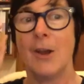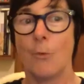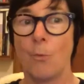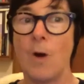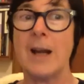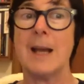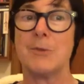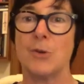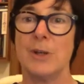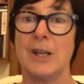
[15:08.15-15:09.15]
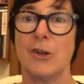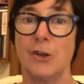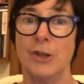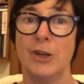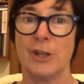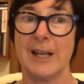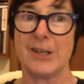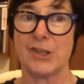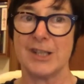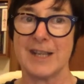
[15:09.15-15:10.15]
right up to and including on
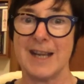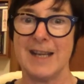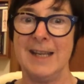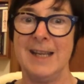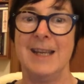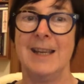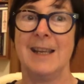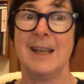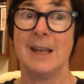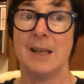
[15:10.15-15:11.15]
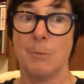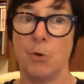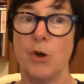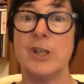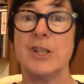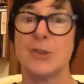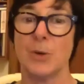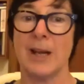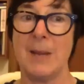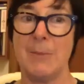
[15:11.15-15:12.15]
election day, pointed to a
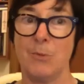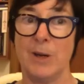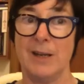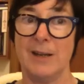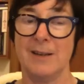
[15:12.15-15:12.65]
Labor win.